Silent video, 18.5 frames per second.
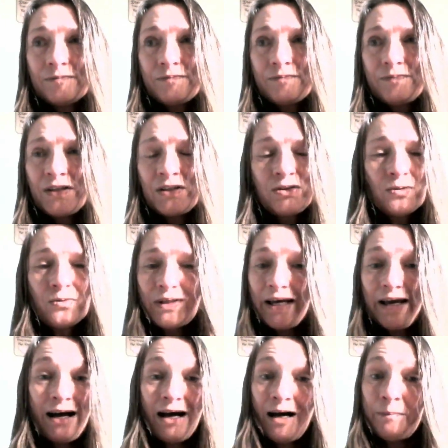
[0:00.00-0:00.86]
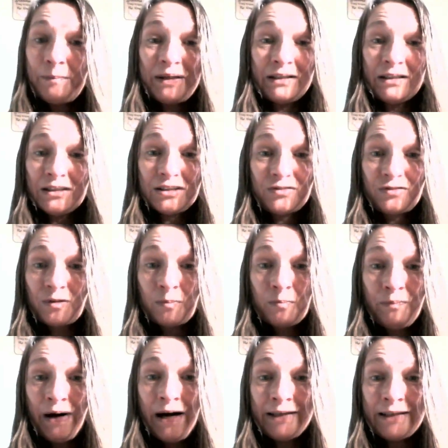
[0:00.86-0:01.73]
you don't get happiness from
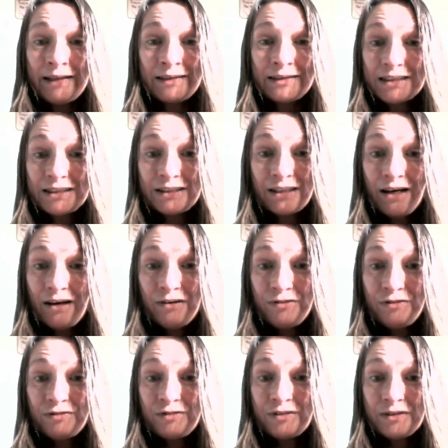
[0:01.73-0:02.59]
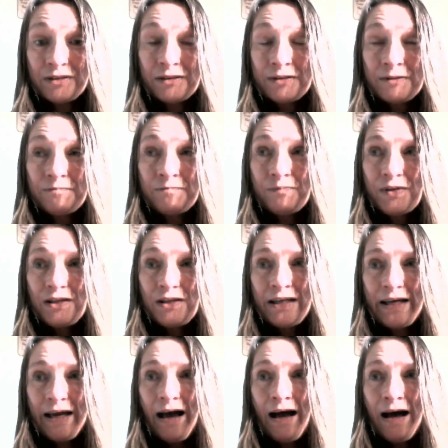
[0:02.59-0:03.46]
buying stuff. You
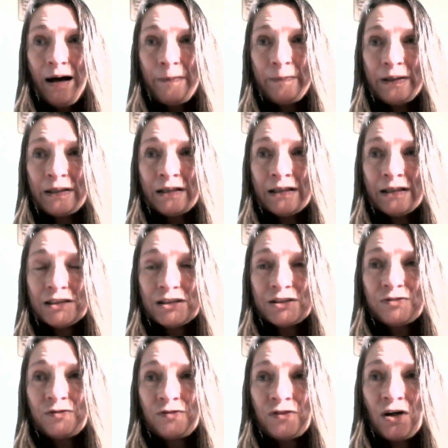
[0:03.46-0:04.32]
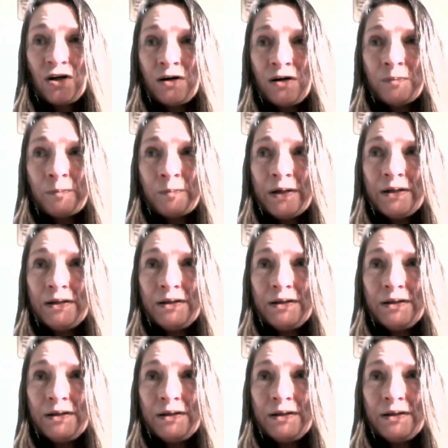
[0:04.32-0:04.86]
get happiness from